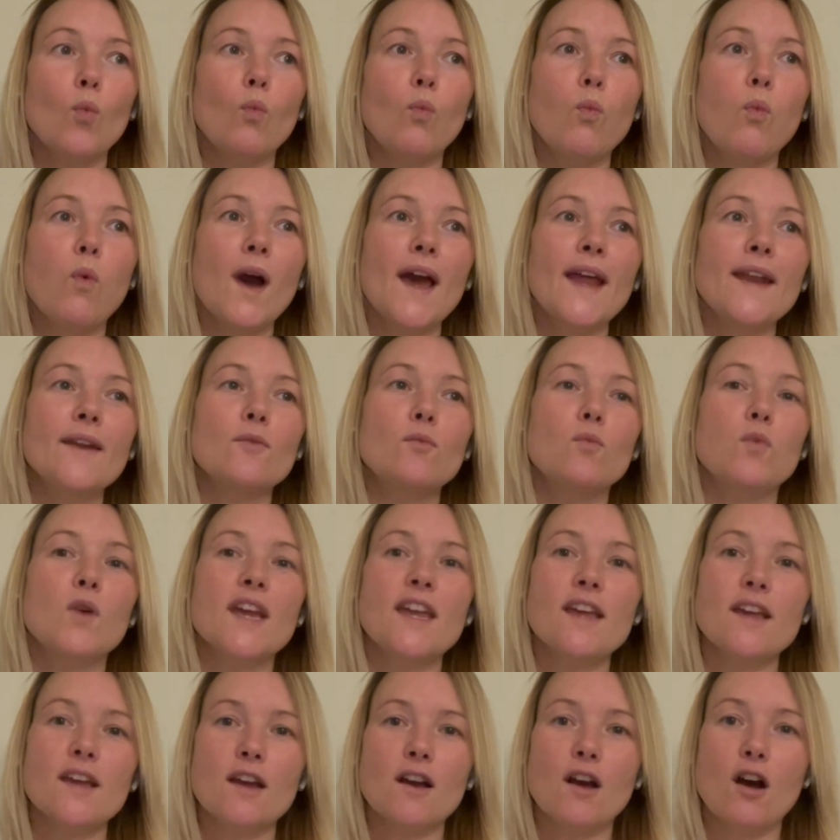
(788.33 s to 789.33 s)
When
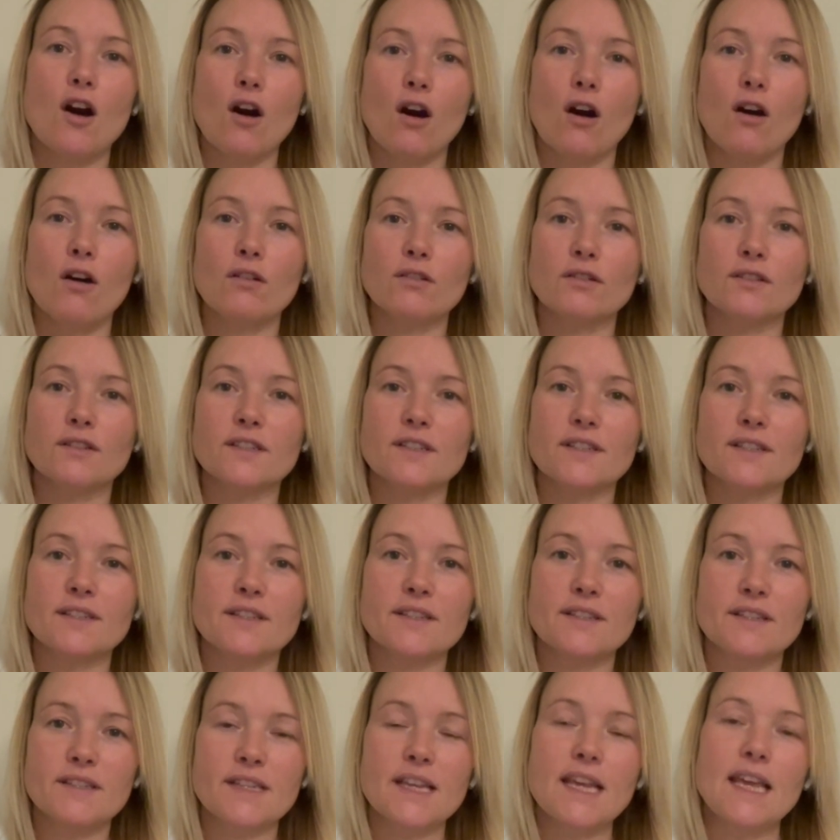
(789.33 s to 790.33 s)
we can't
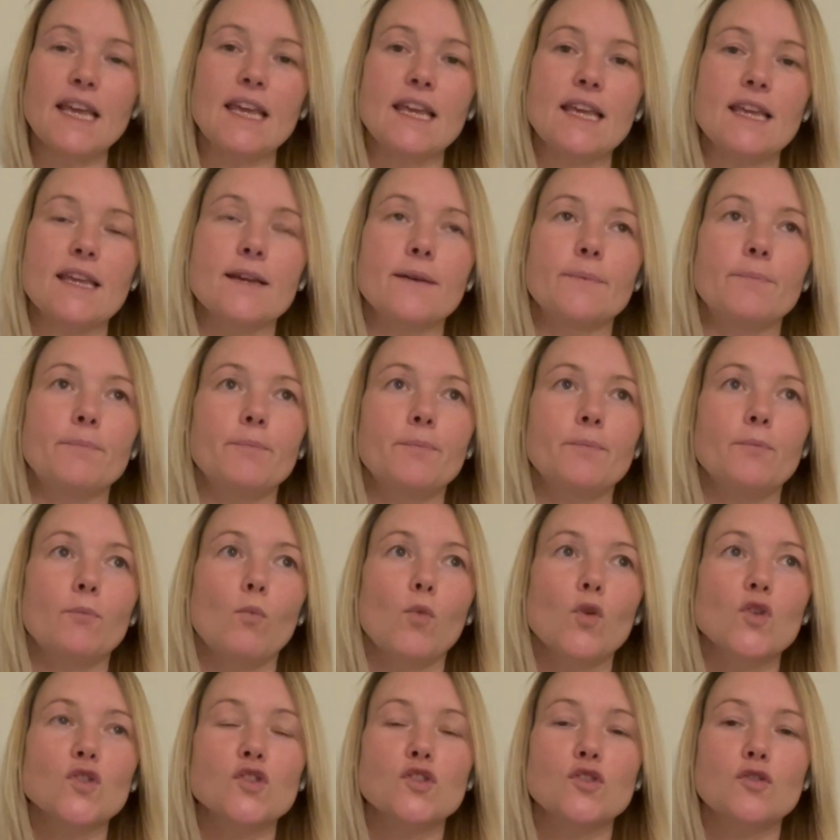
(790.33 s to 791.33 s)
see
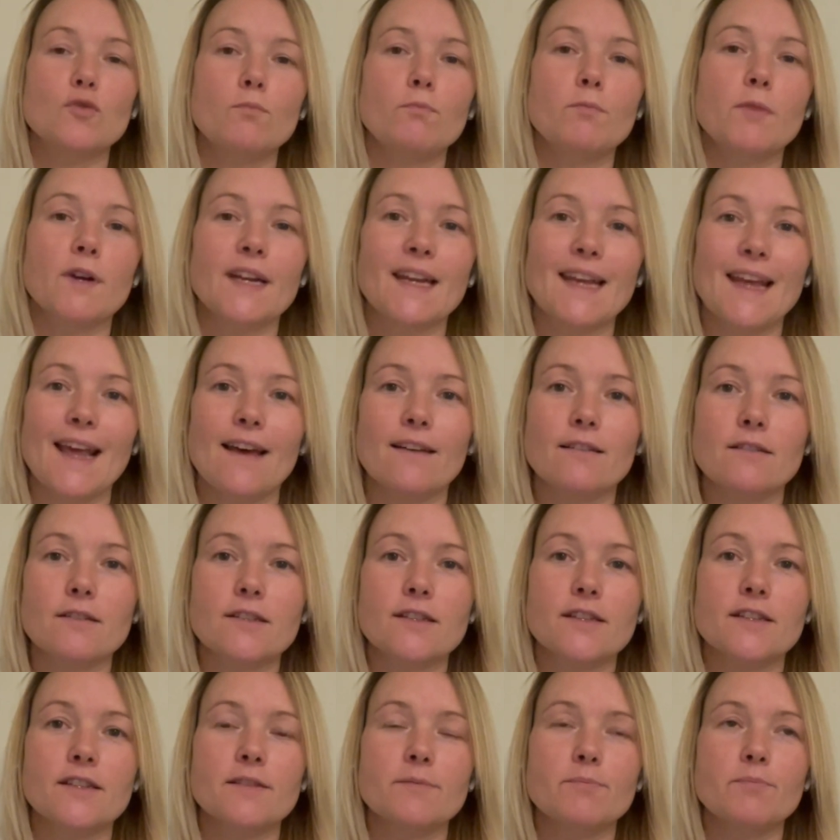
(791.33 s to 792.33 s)
what somebody else
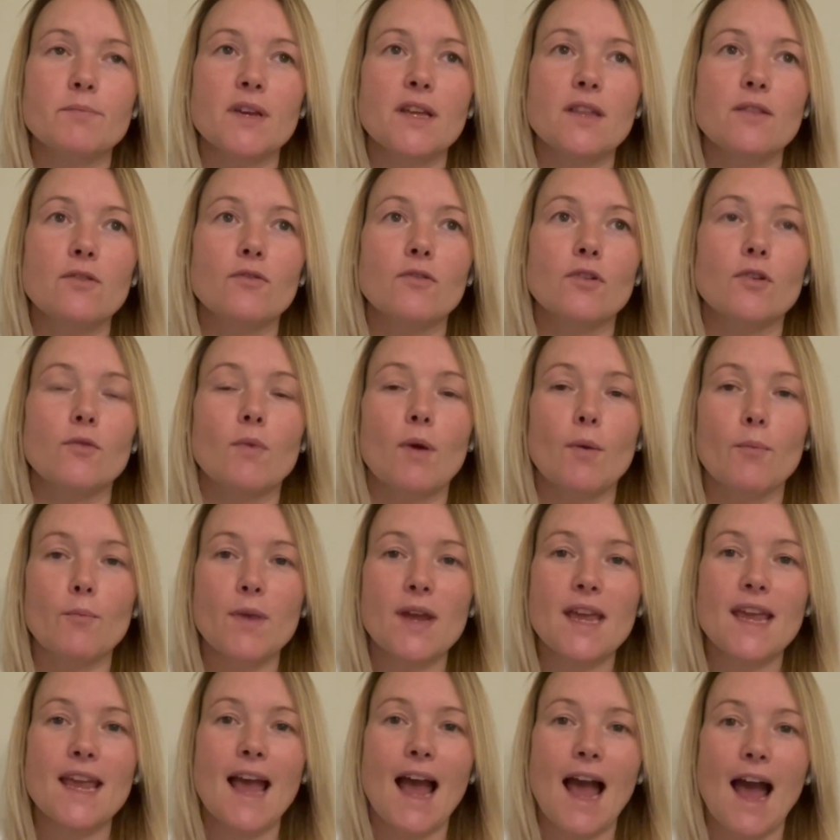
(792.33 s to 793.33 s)
has been through, when
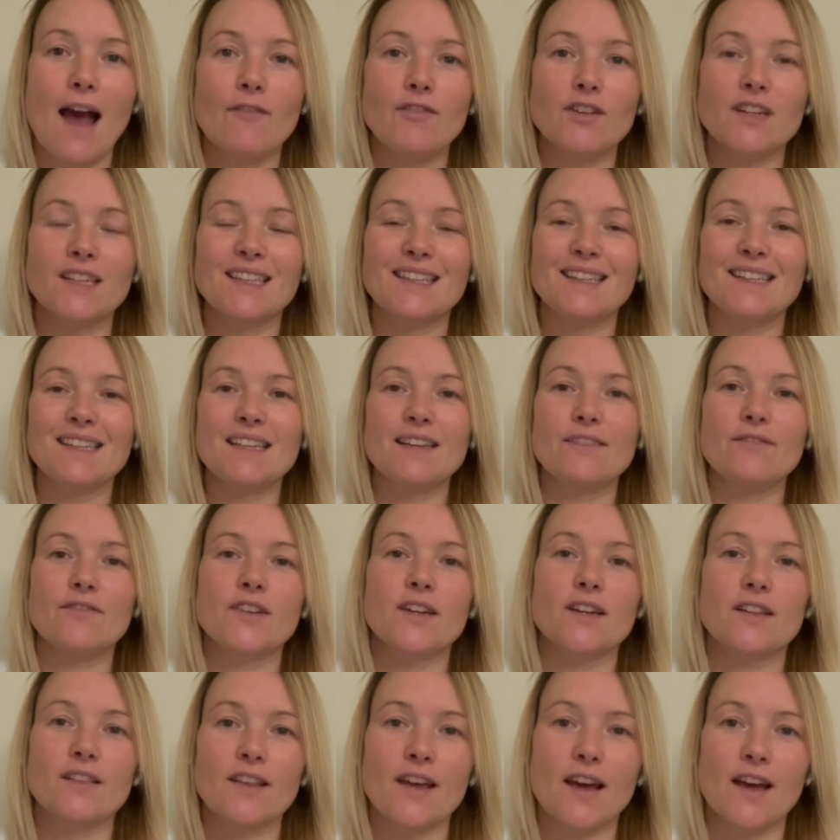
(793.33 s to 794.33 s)
we haven't
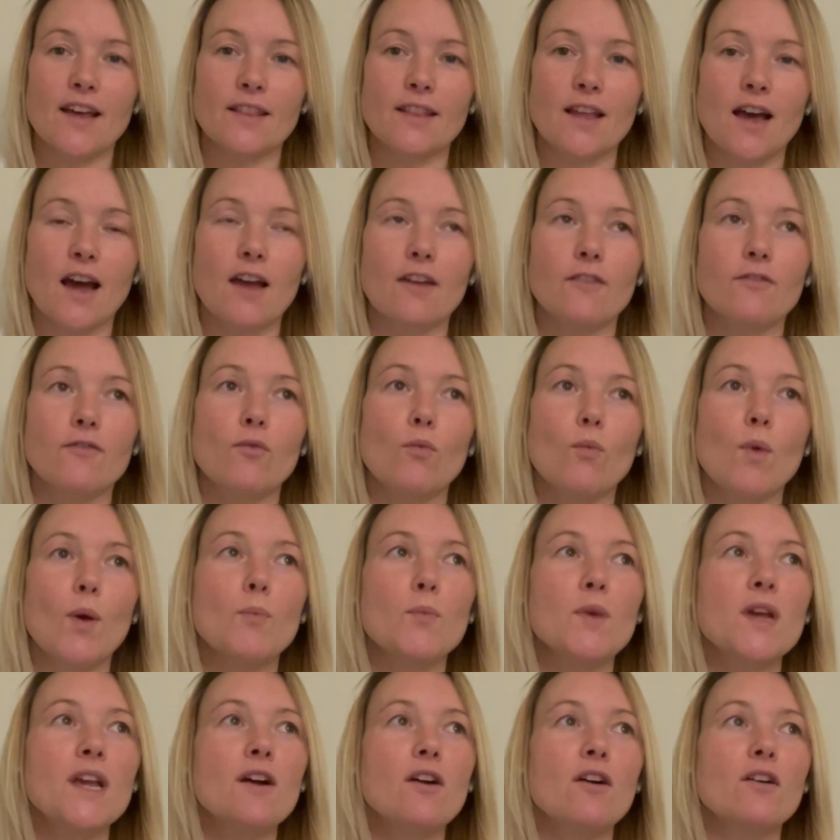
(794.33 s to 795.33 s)
lived their life, when
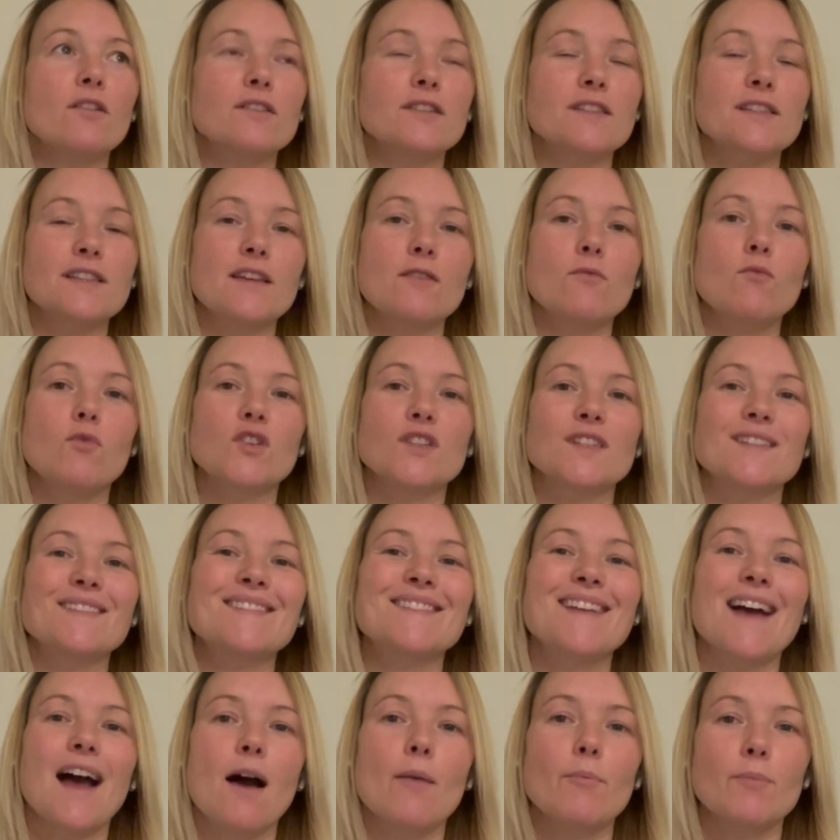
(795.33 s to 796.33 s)
we can't see what is
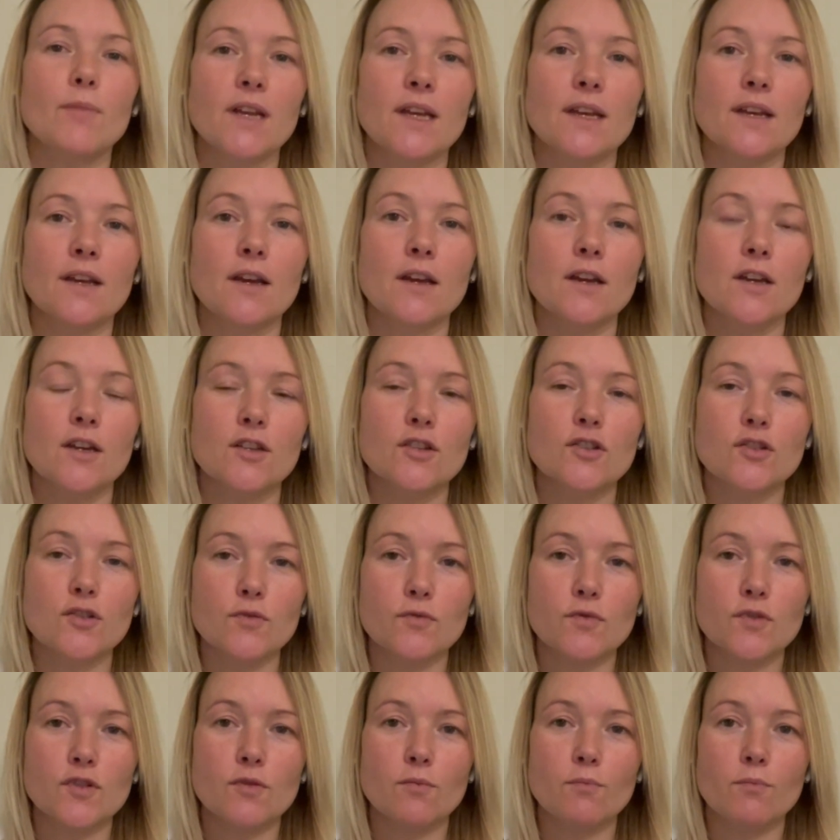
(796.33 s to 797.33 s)
happening to
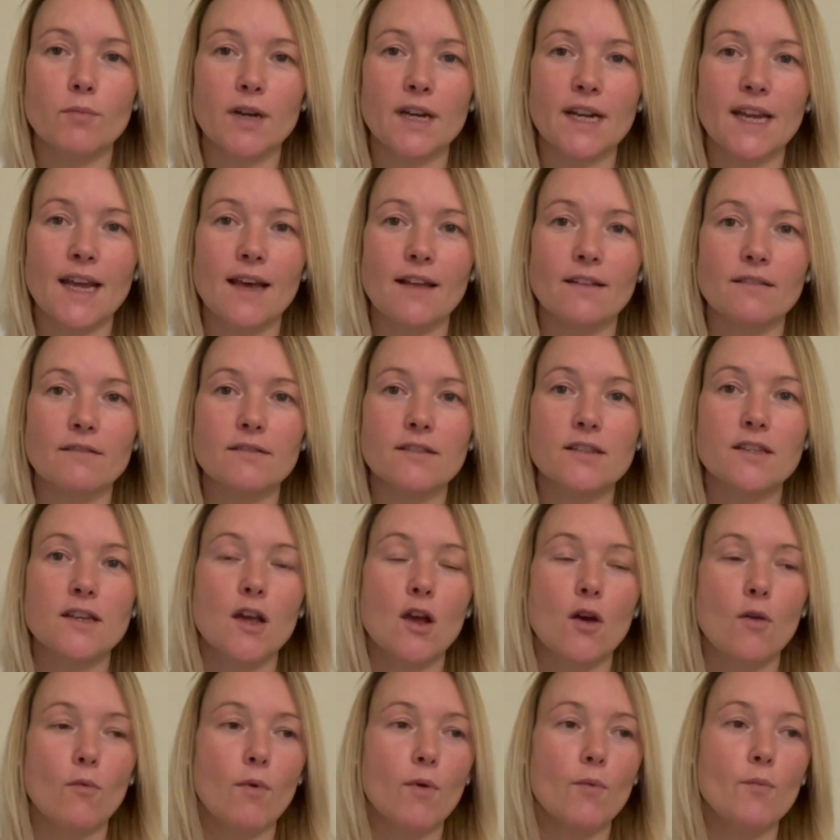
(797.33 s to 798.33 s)
somebody else,
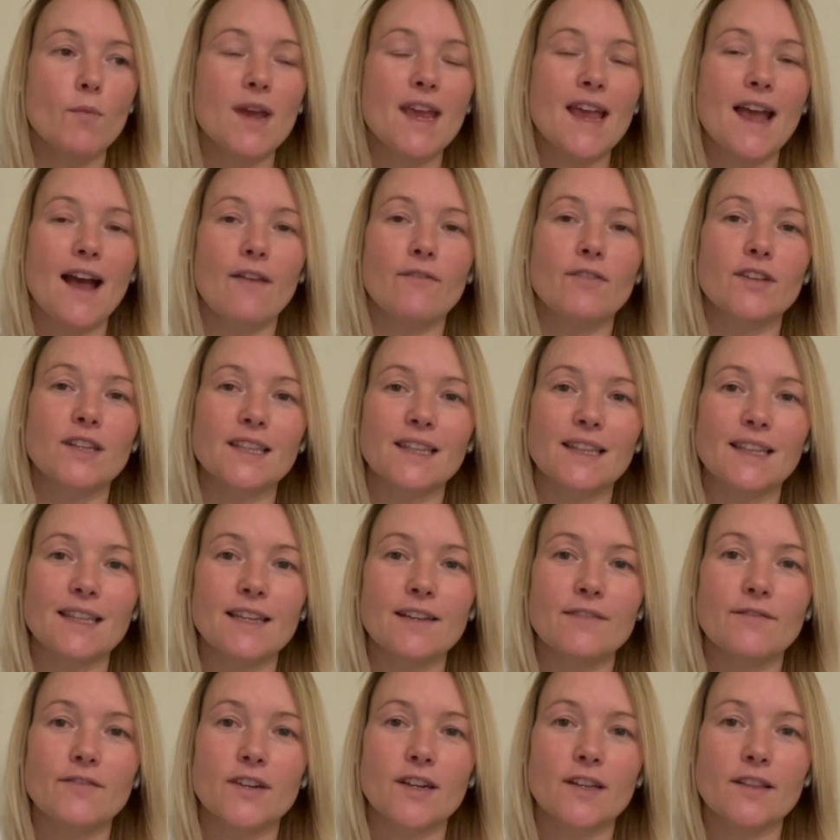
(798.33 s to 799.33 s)
when we haven't
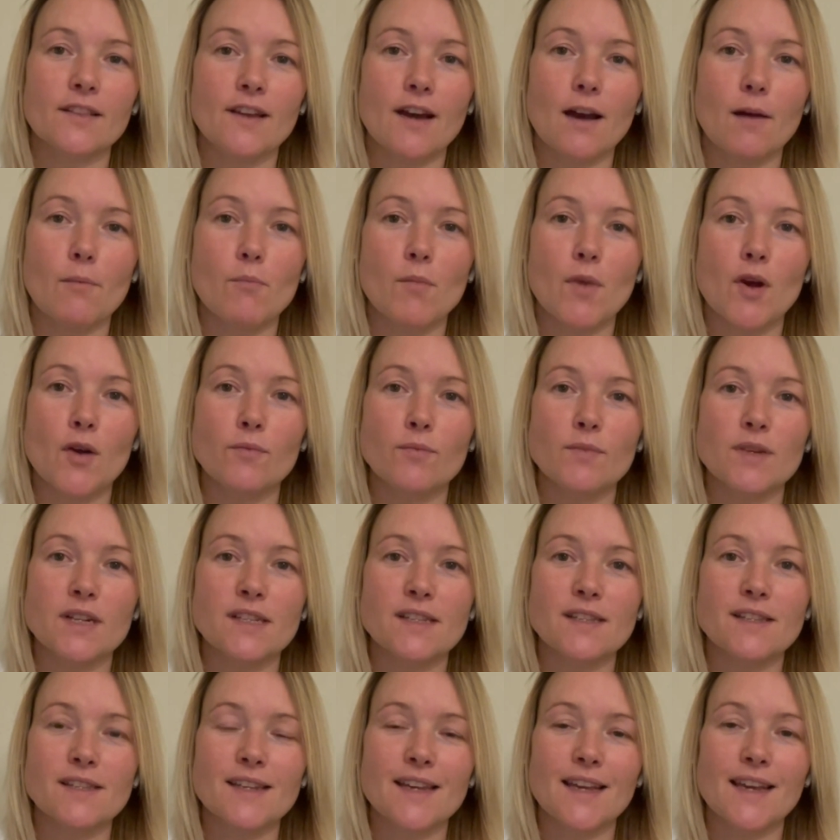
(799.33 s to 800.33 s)
lived that
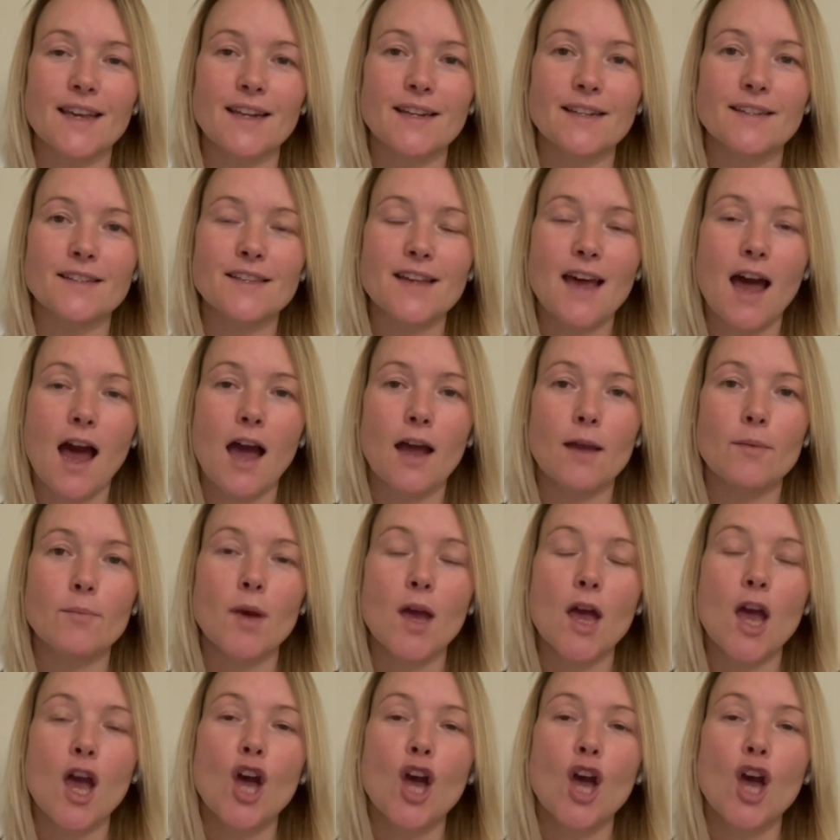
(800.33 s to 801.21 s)
moment in time,